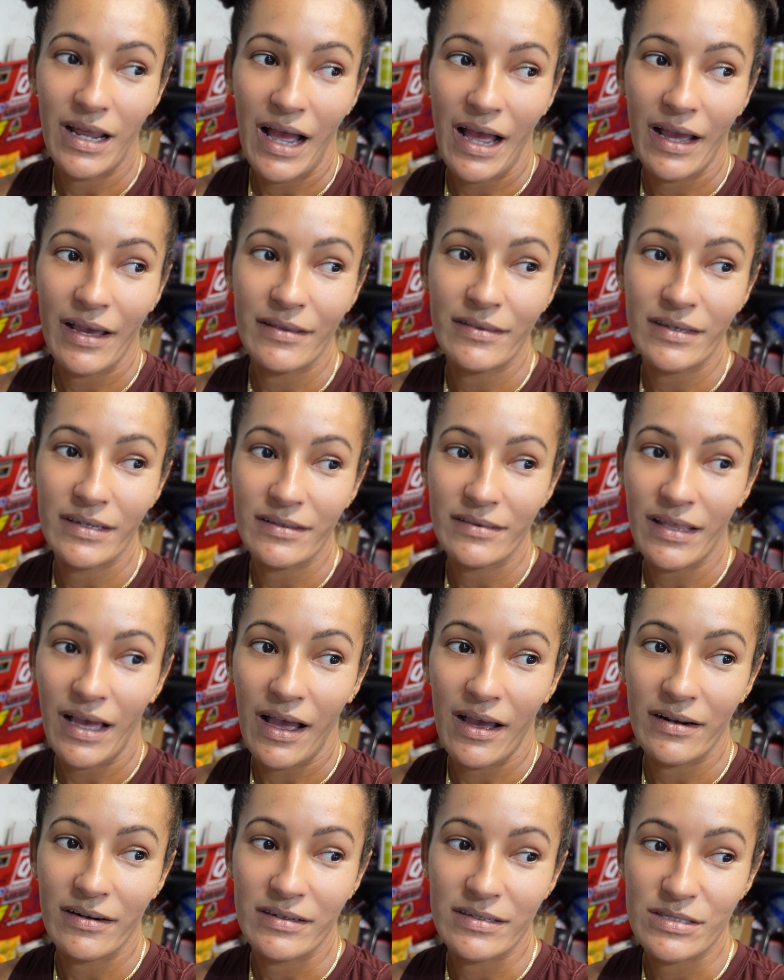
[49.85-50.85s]
I think
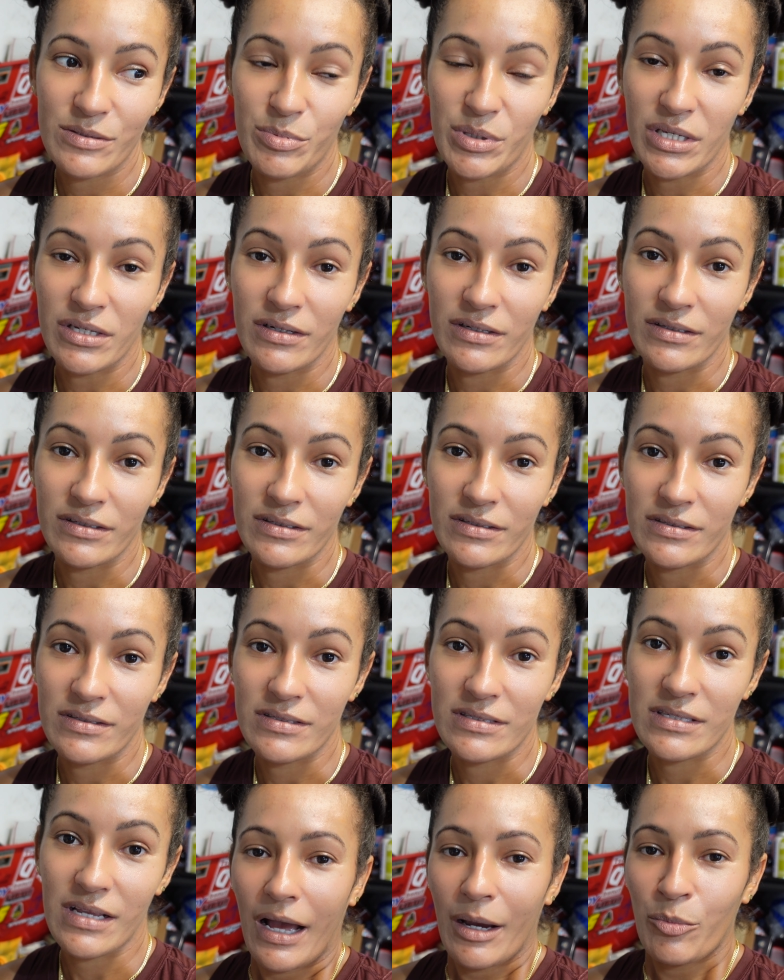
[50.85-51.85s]
that is
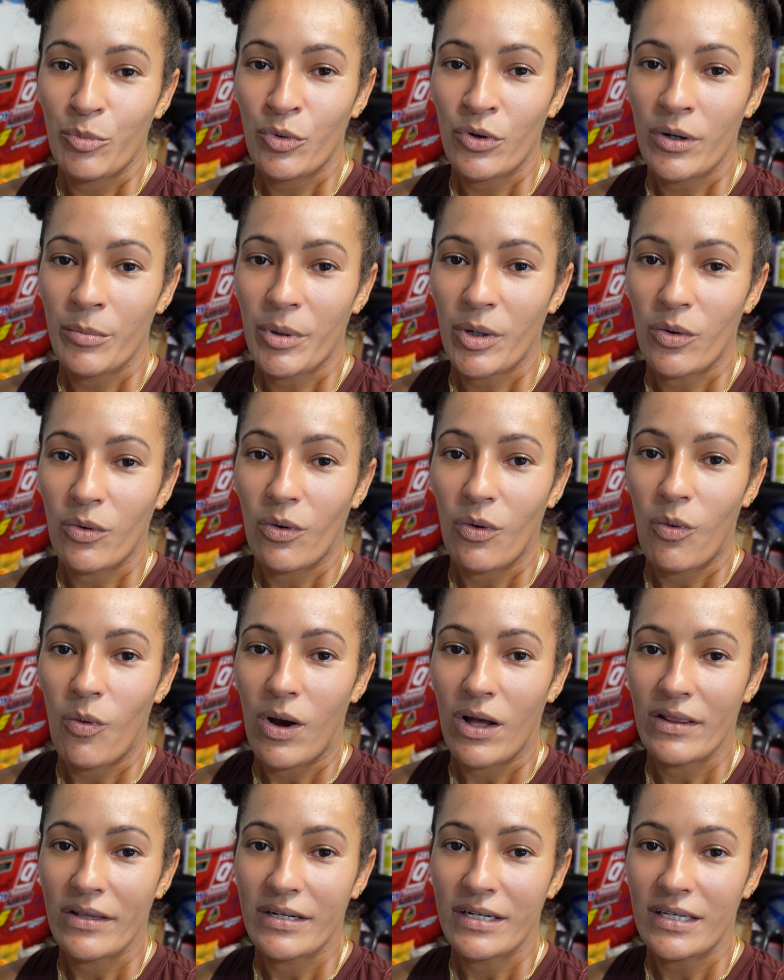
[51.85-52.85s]
because I'm more about
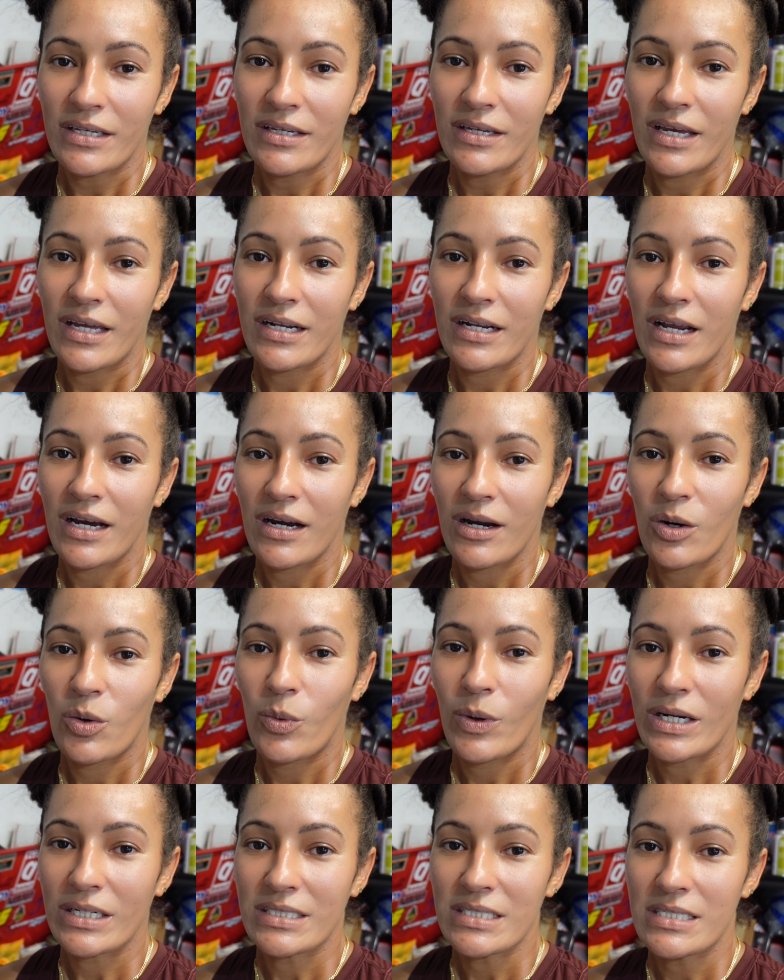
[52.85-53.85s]
quality and not
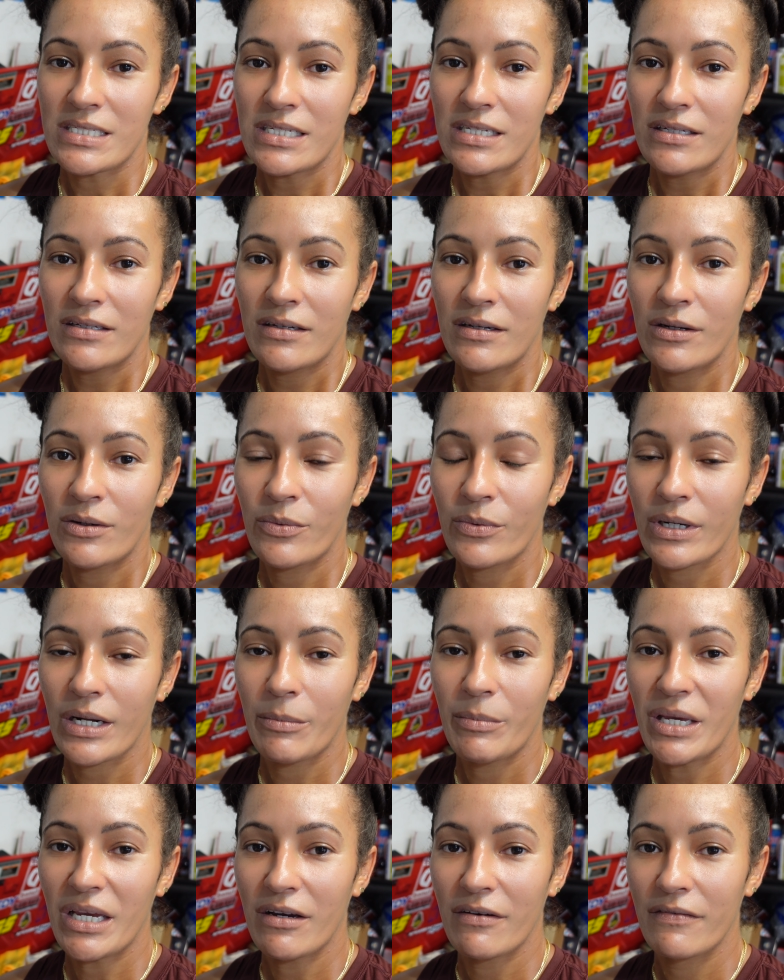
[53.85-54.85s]
quantity. When I
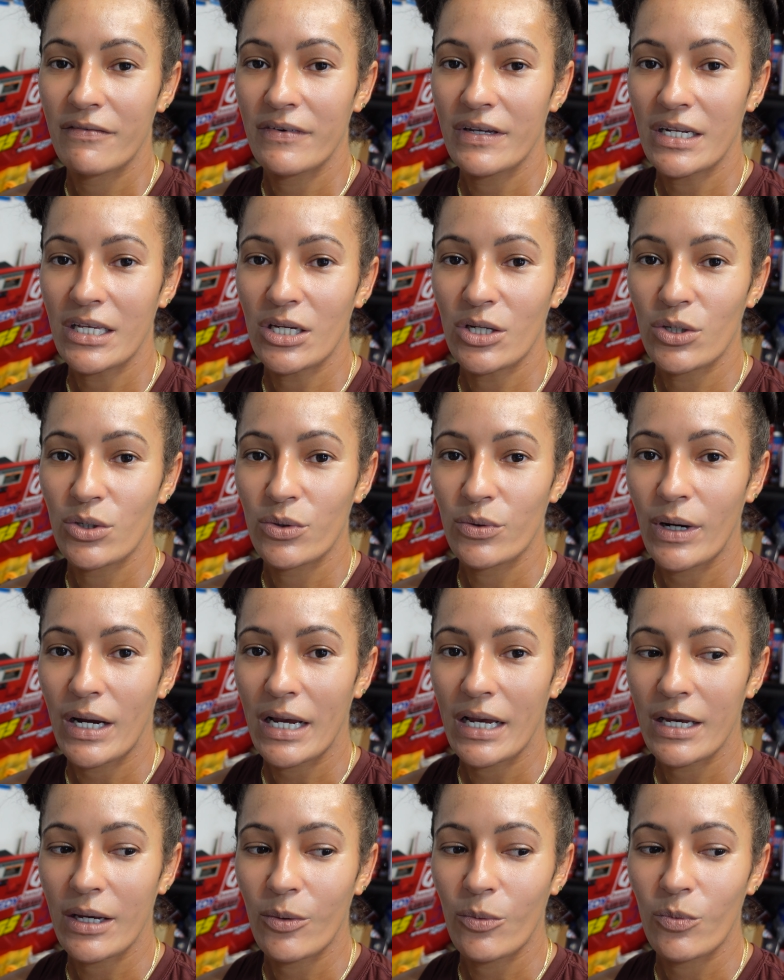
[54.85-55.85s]
make a video,
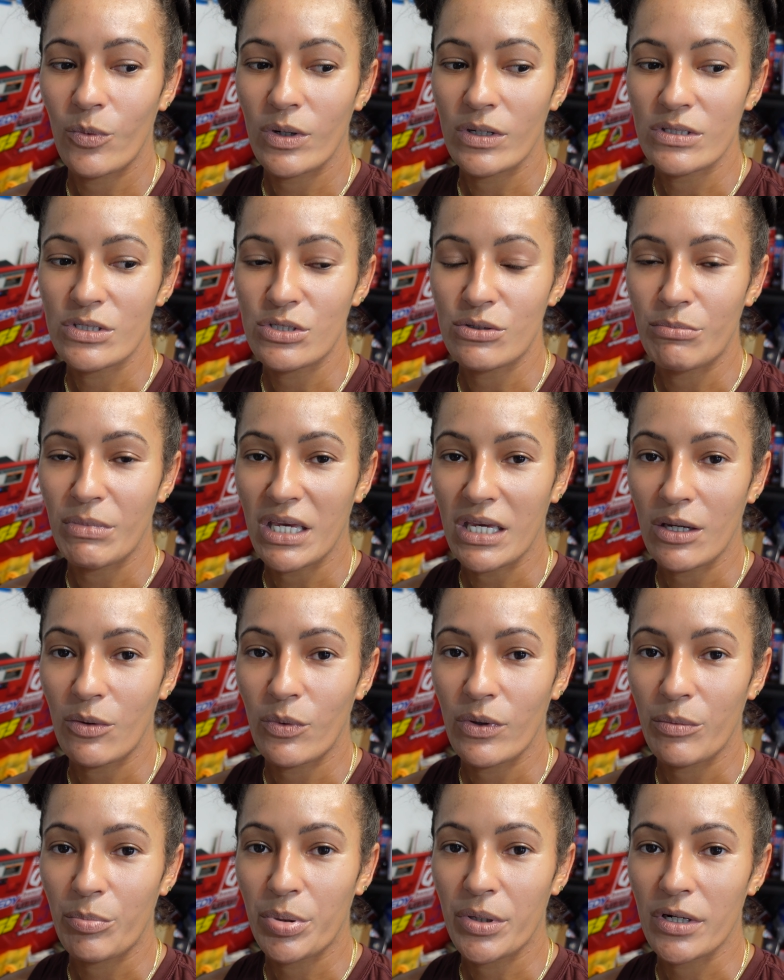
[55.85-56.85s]
I want to make it
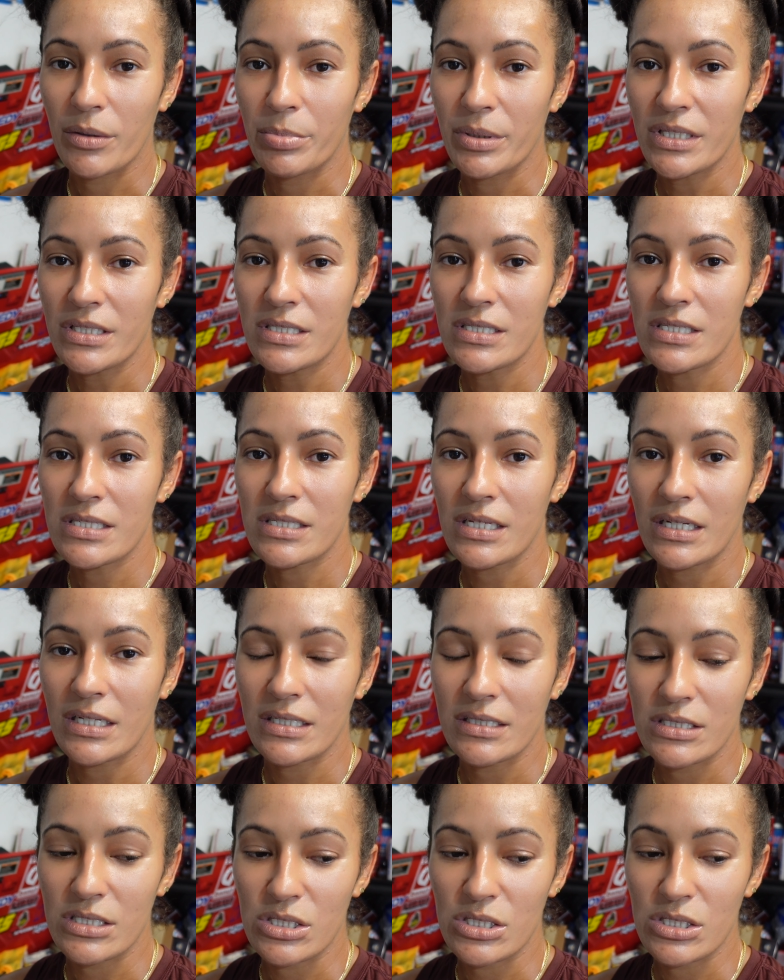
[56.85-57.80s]
with purpose, and